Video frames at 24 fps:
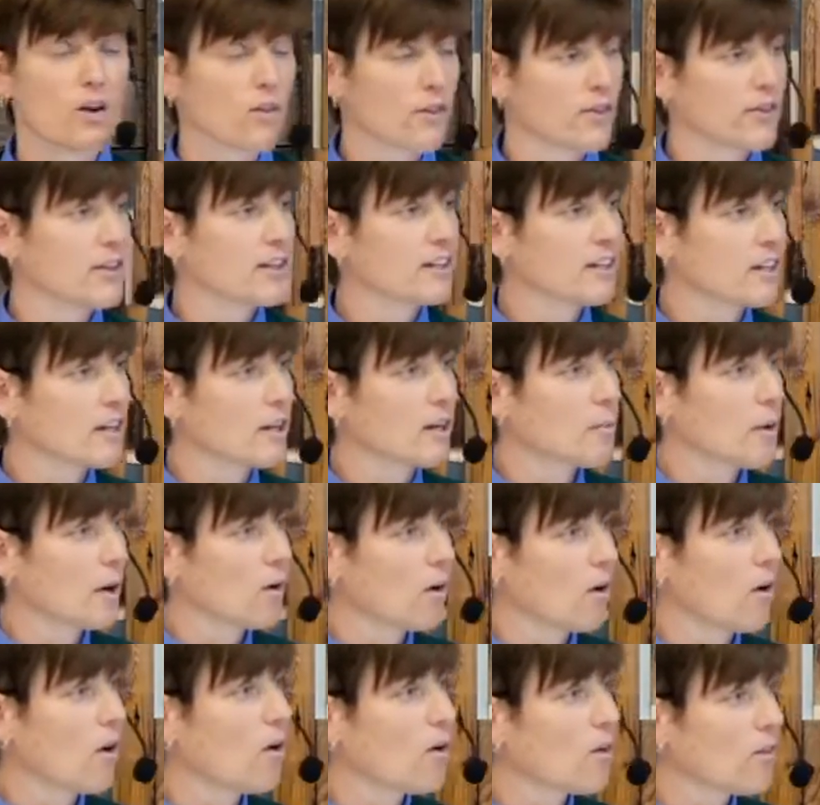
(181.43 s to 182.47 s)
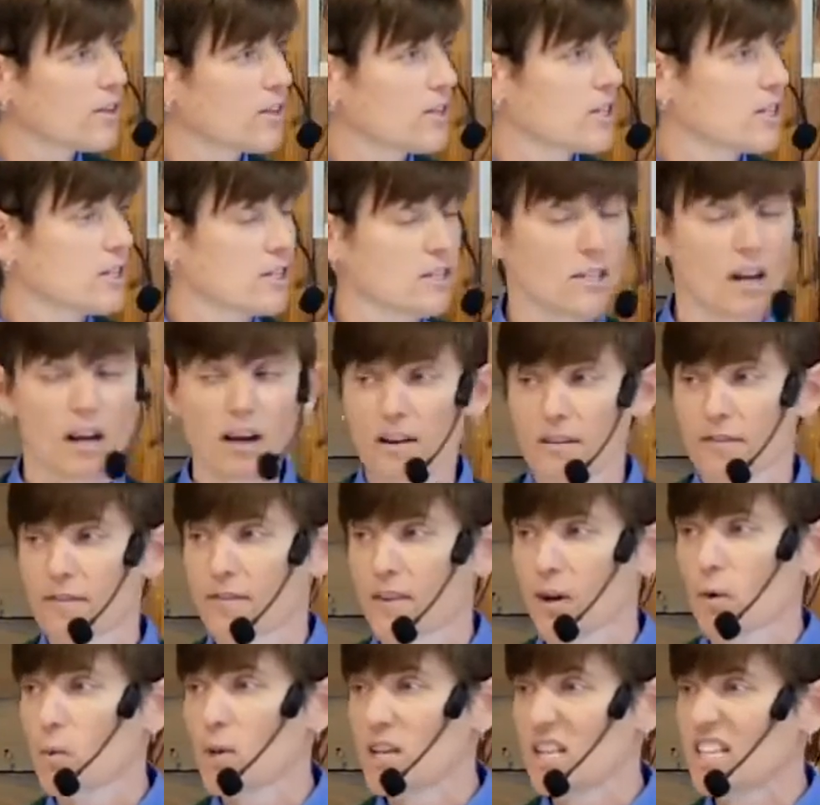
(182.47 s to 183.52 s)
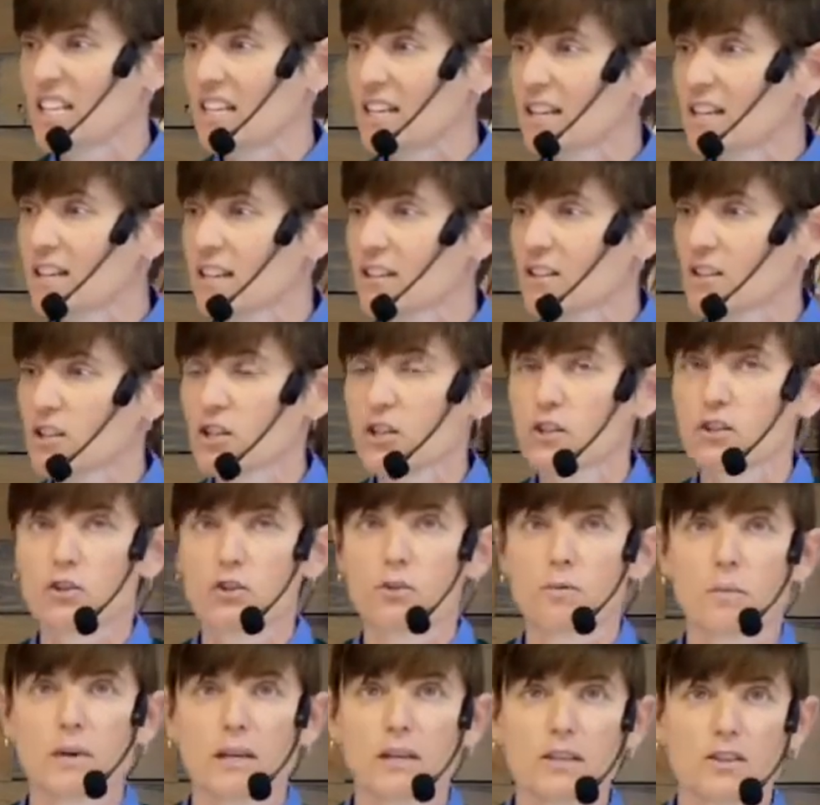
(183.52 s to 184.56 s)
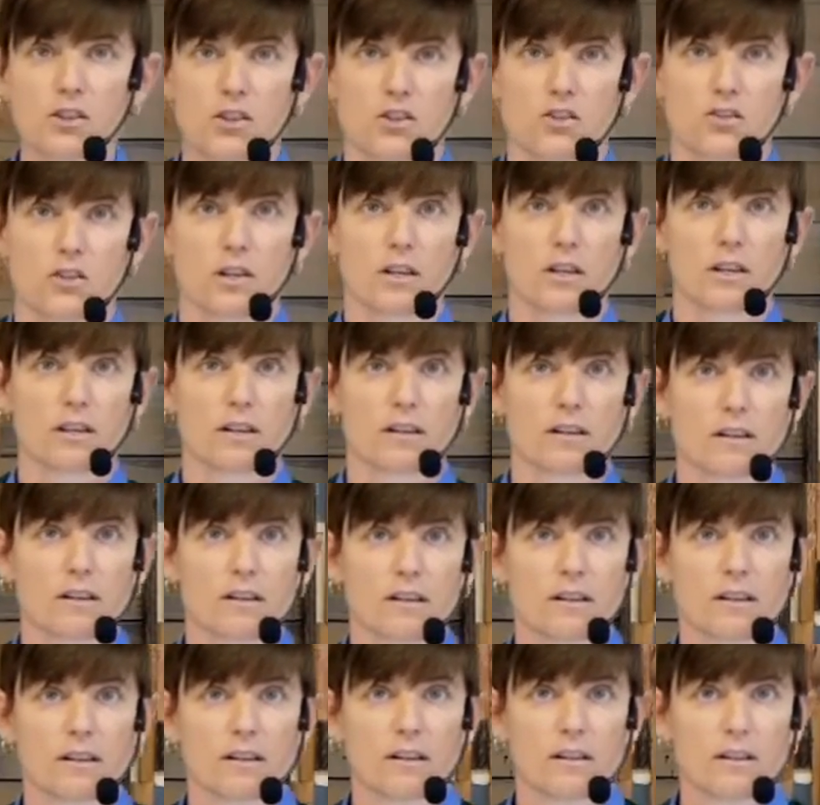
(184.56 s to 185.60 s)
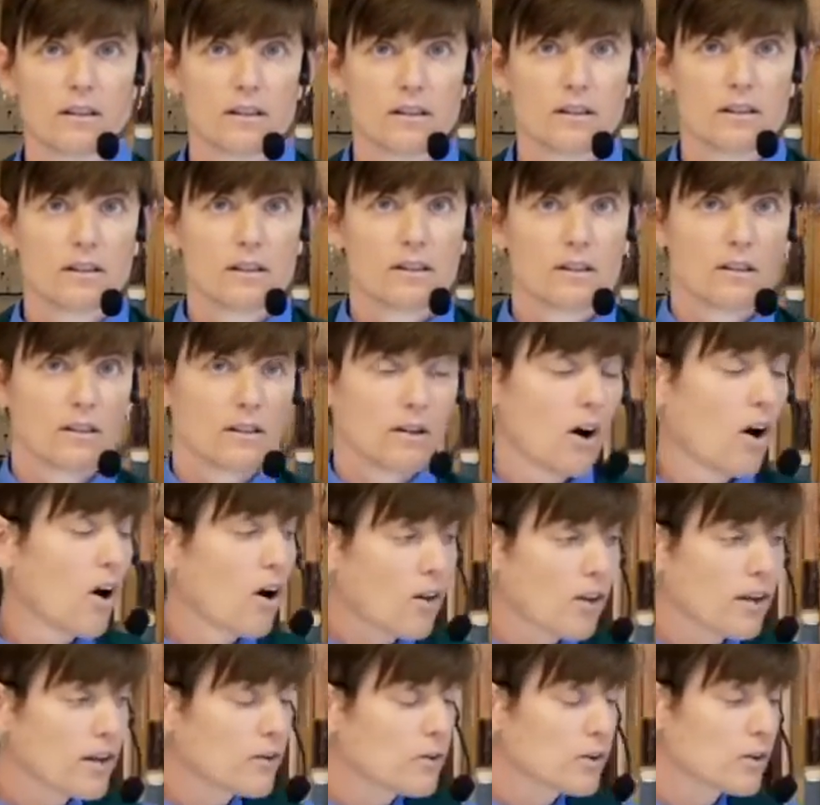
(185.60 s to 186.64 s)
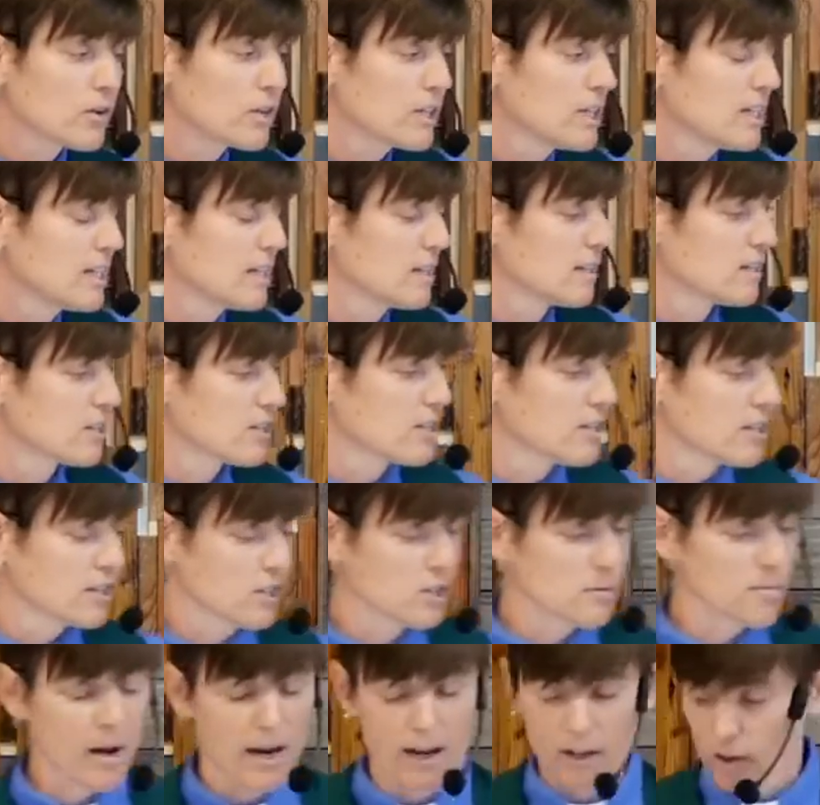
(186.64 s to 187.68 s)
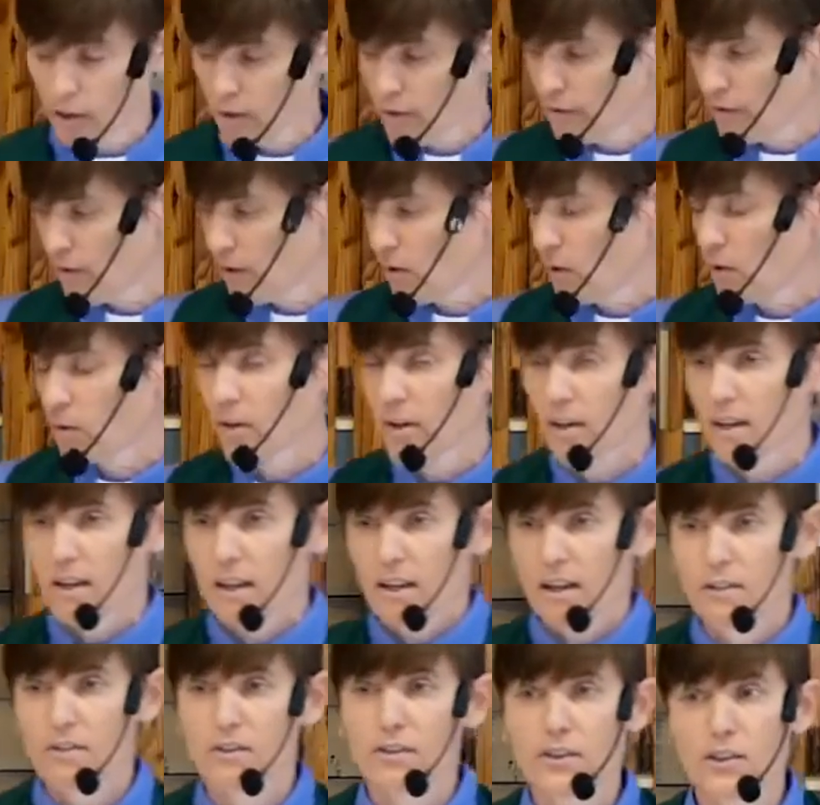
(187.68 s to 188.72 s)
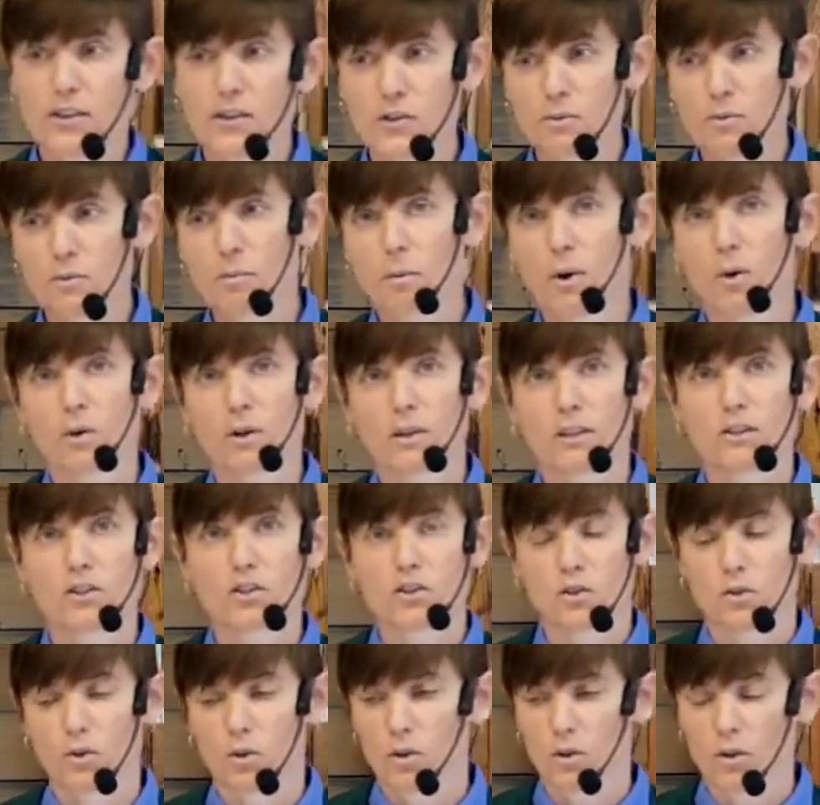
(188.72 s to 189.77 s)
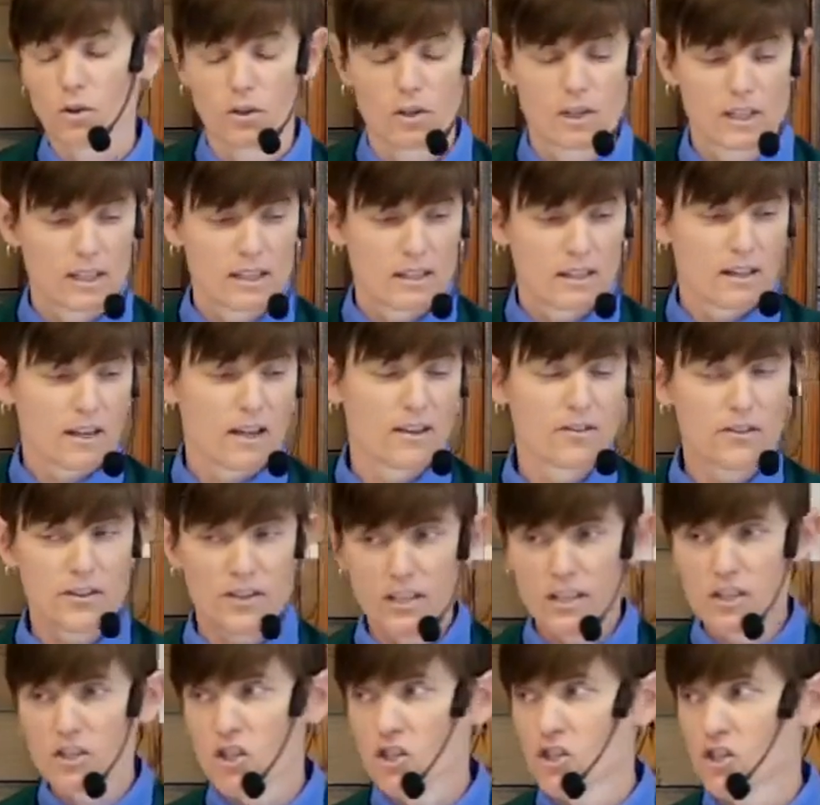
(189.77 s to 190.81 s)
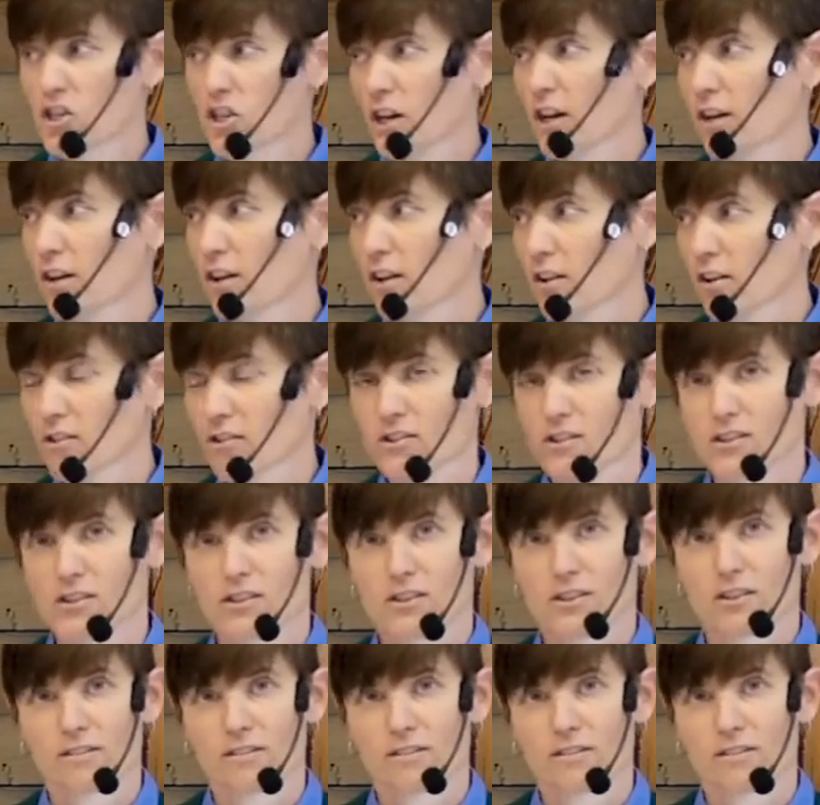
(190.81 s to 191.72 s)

thinking about all the stuff that we needed to do ministry. All I really need is this microphone and this remote control and these chairs.